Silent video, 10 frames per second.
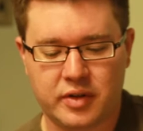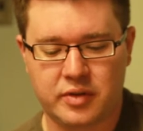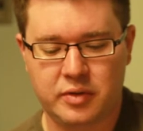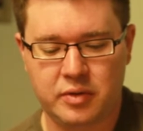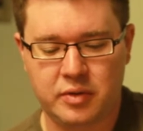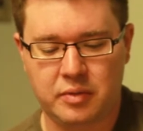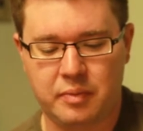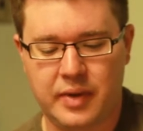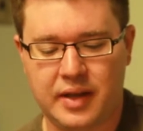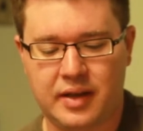two
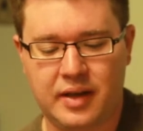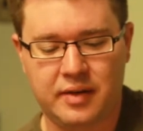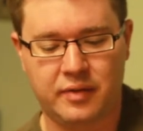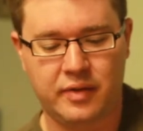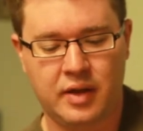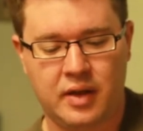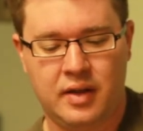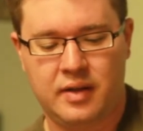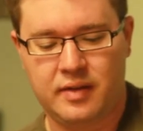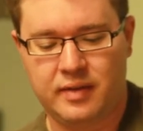big kind of
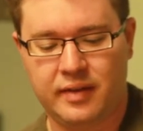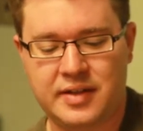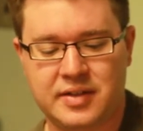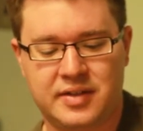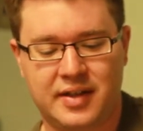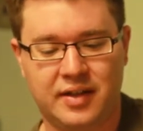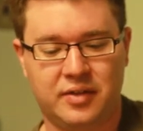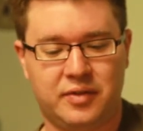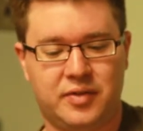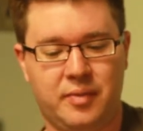lessons that I
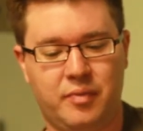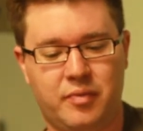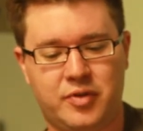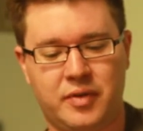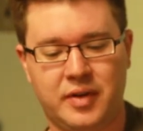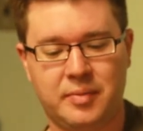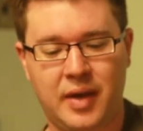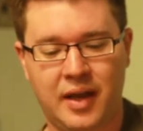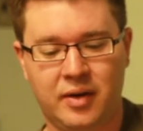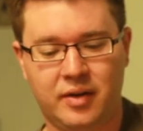learned from serving on the
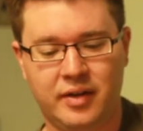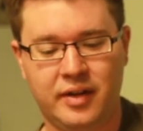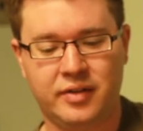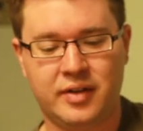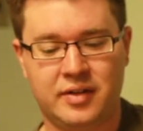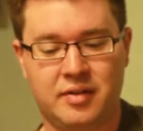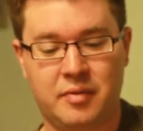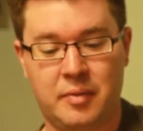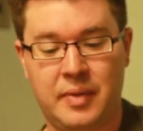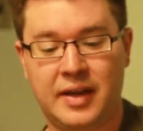panel. Is that the,
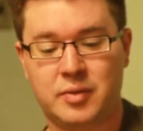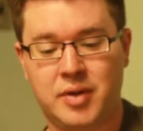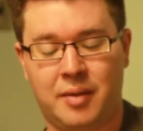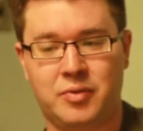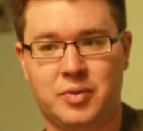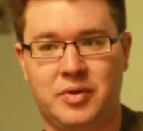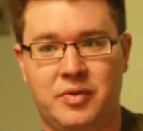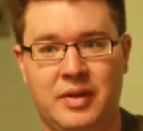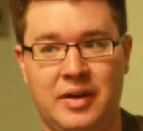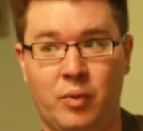the biggest problems were
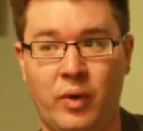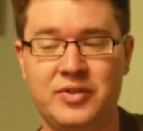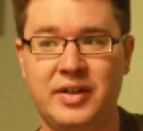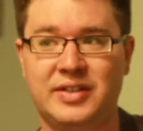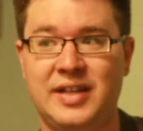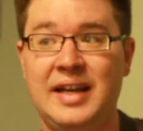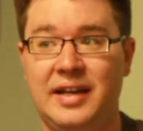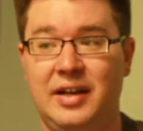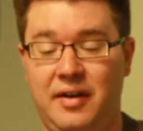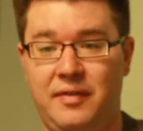that it wasn't exciting
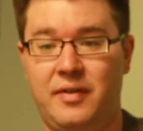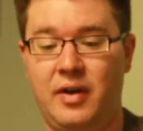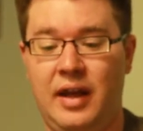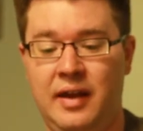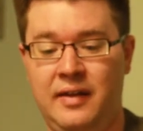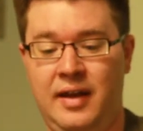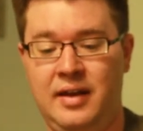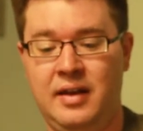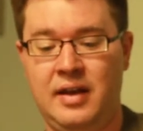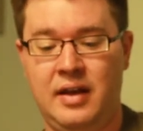enough, and
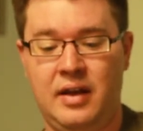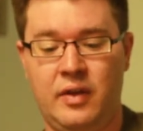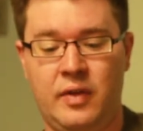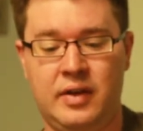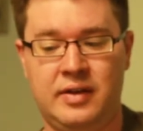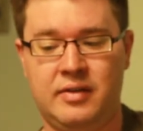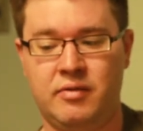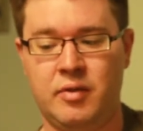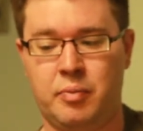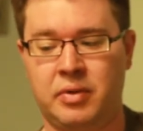that the
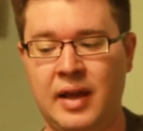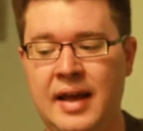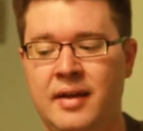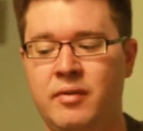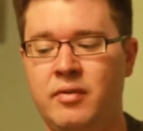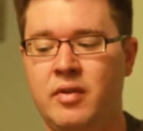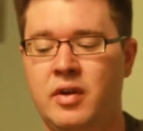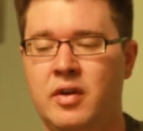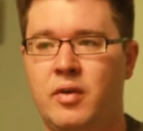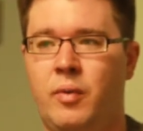the plan
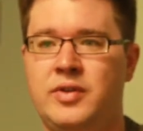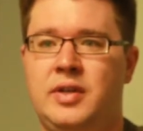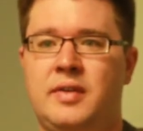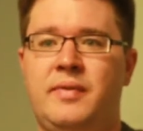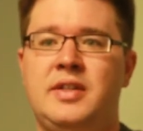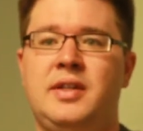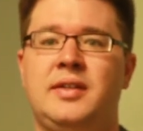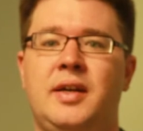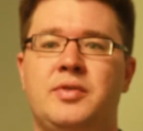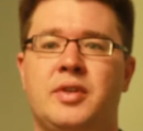wasn't convincing
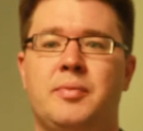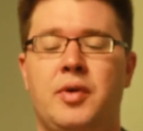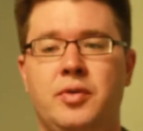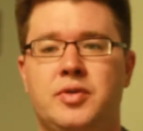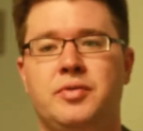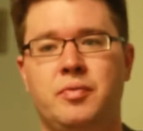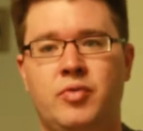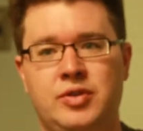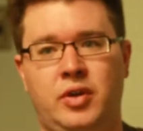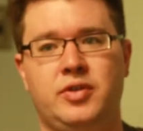that it was going to produce the
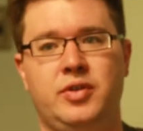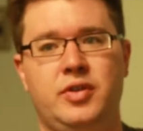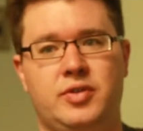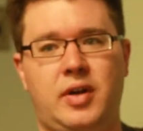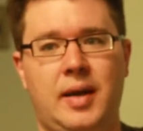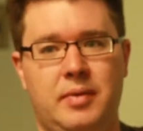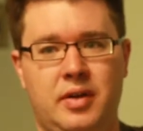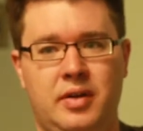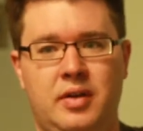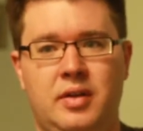results you described.
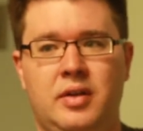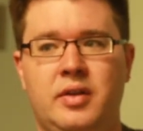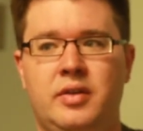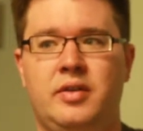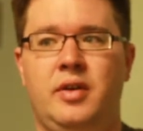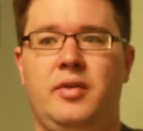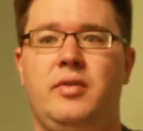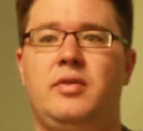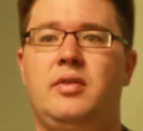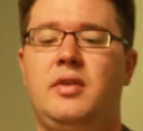So,
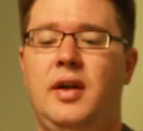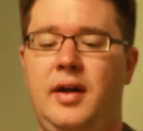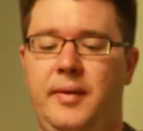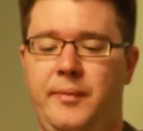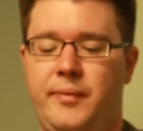um,